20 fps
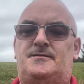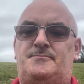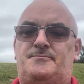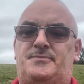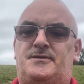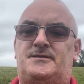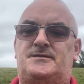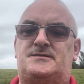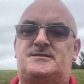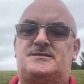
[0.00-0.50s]

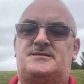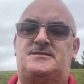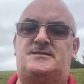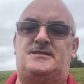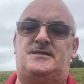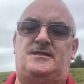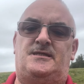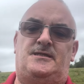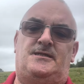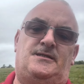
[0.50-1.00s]
But
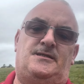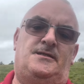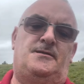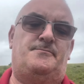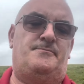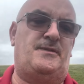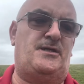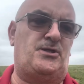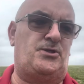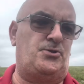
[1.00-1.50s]

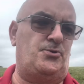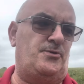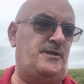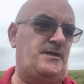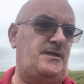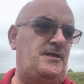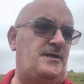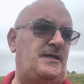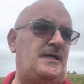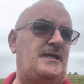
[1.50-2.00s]
make sure
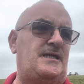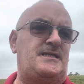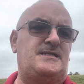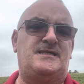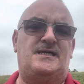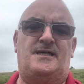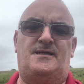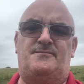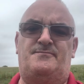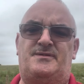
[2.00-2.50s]
you get it
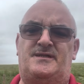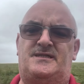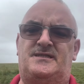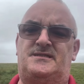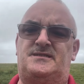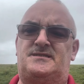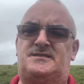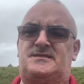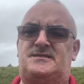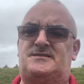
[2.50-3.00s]
done
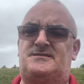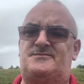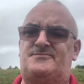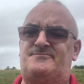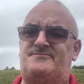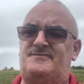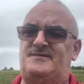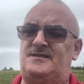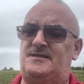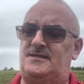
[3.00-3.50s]
because
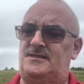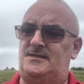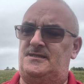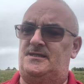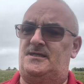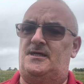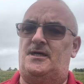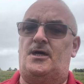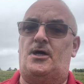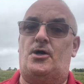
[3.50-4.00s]

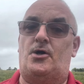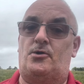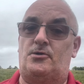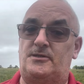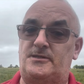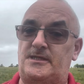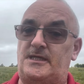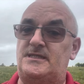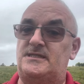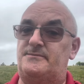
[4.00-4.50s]

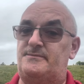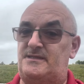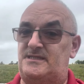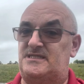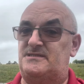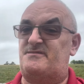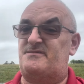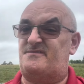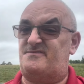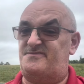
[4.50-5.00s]
holidays are meant
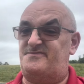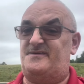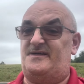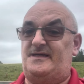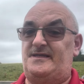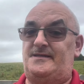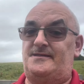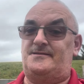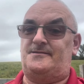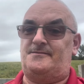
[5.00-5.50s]
to be
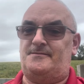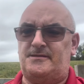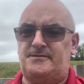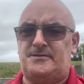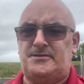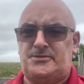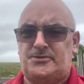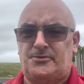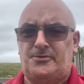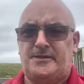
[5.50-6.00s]
fun, meant to
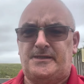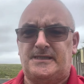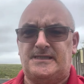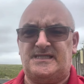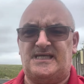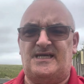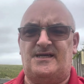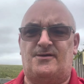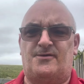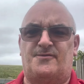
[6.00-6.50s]
enjoy
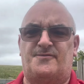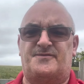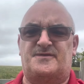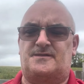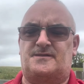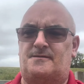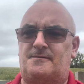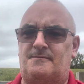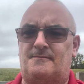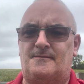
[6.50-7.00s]

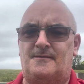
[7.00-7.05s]
yourselves.